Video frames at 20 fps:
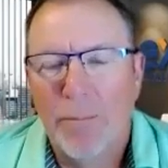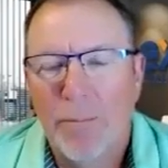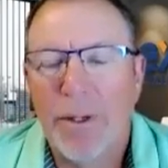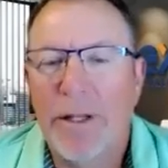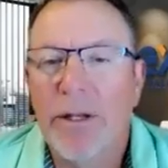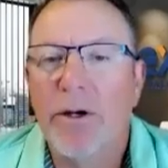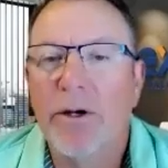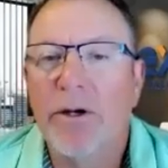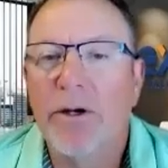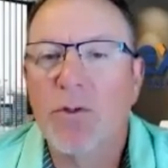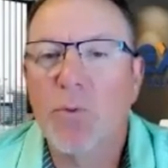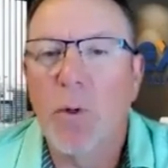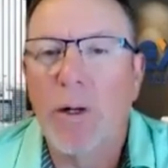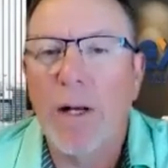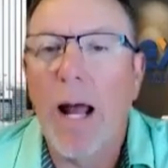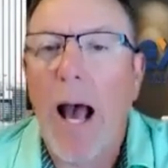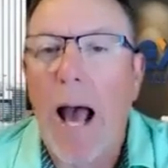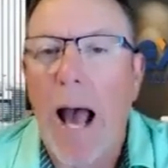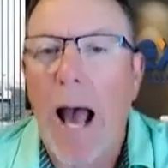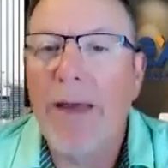But here's
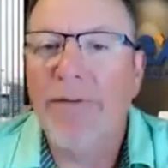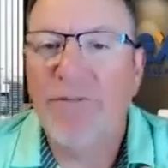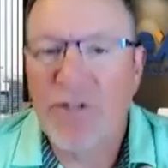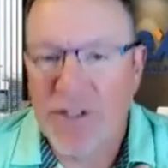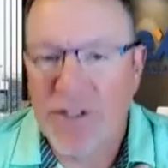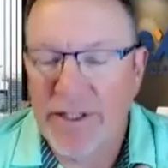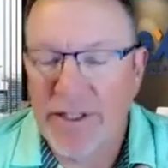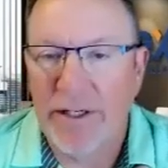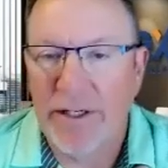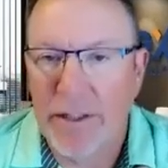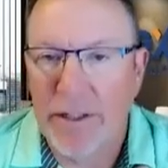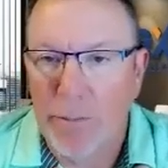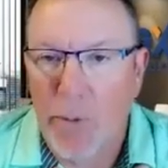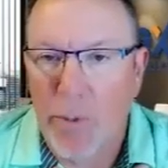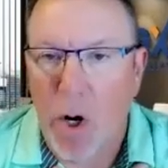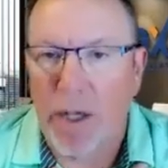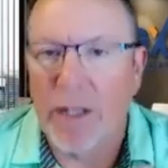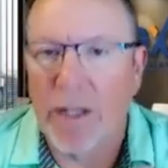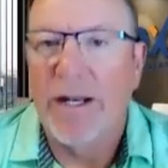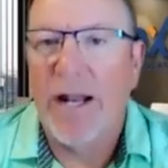what I've seen in the
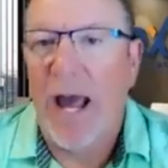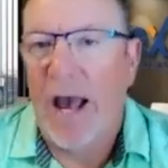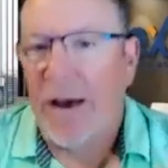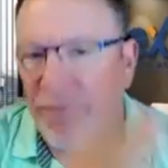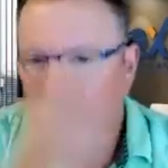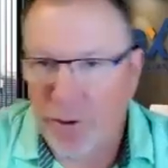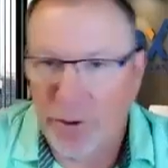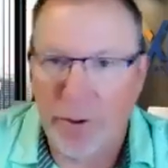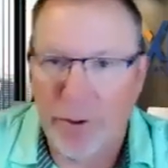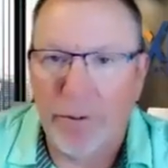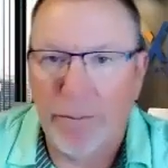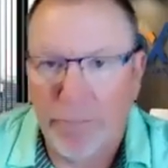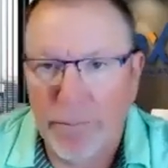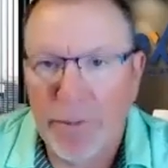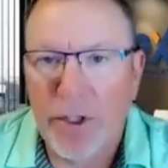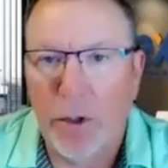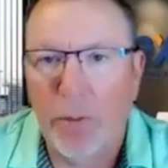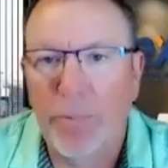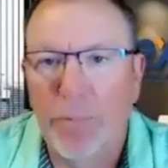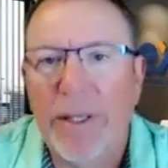market after,
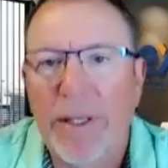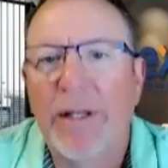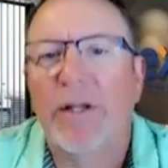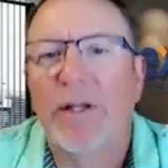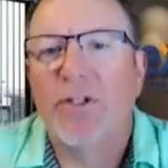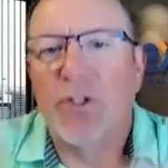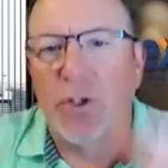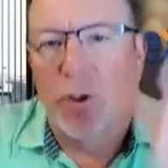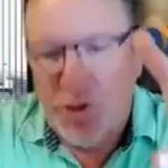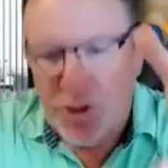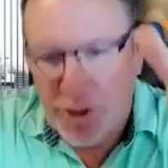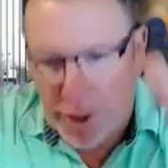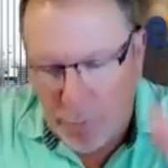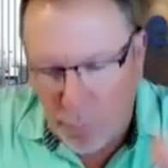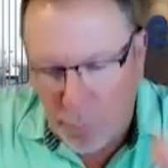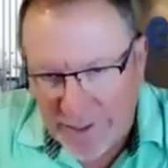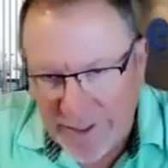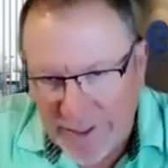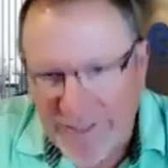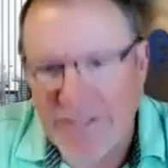you know, being
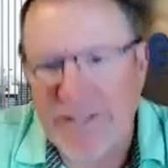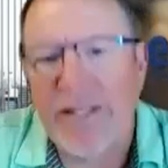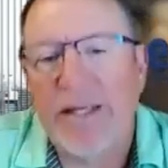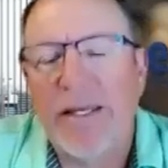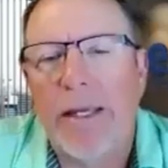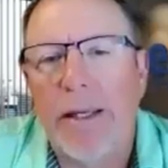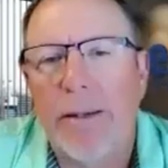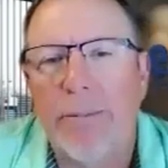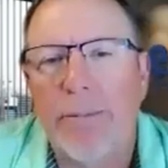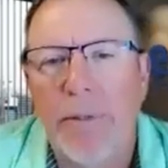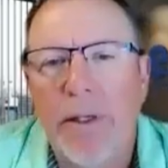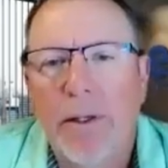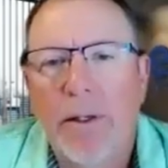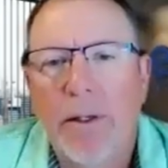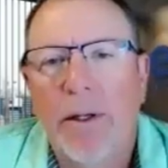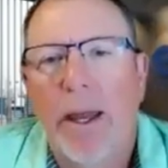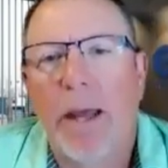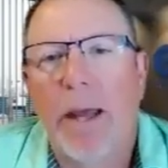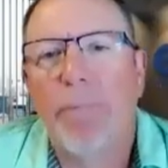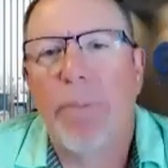associated with this team.
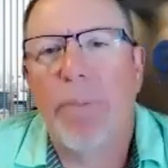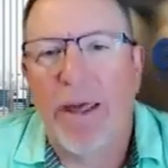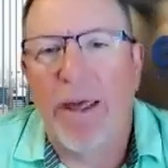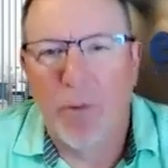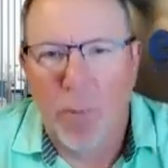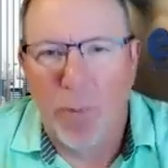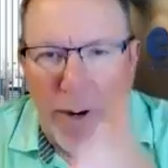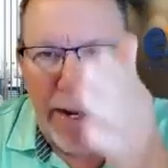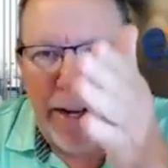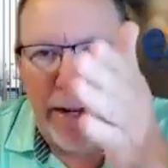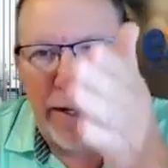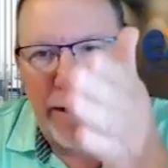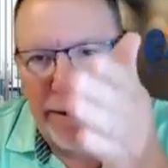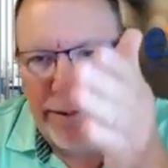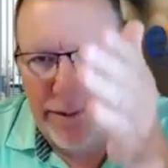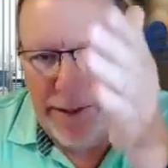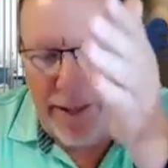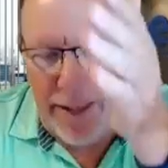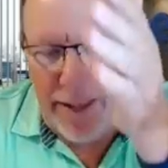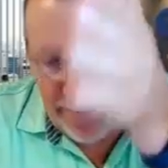And by the way,
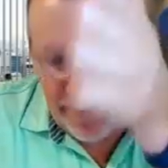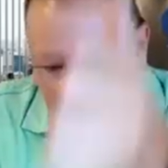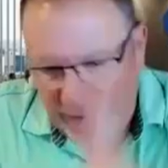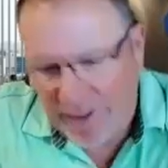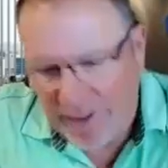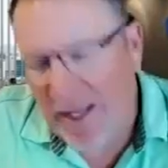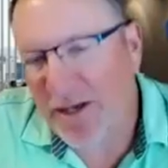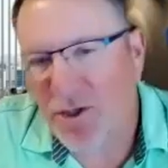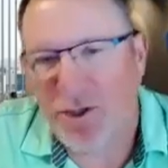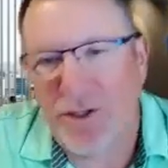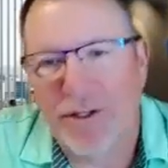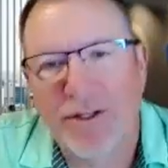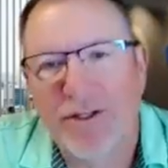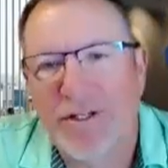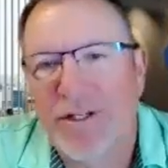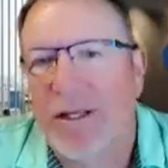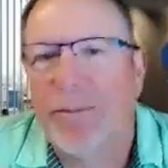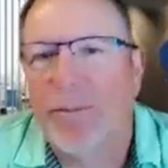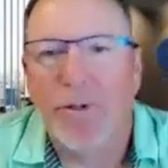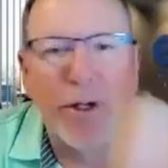the edification of the
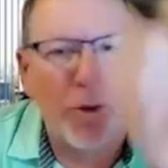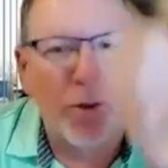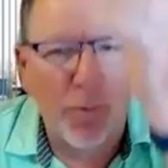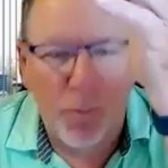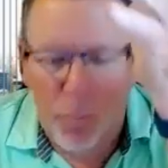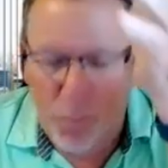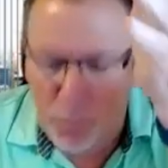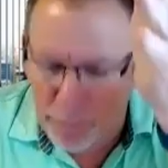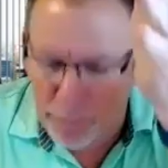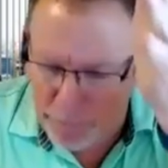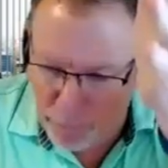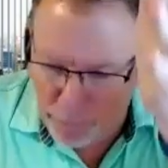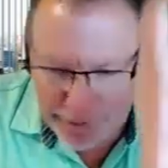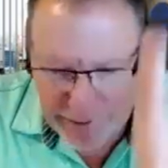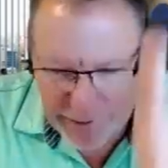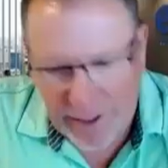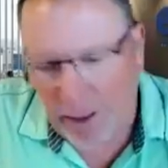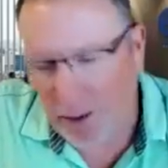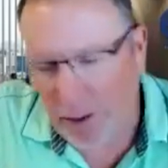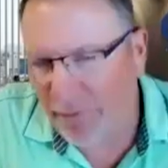team, you know, we
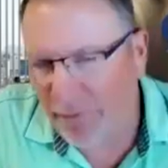sell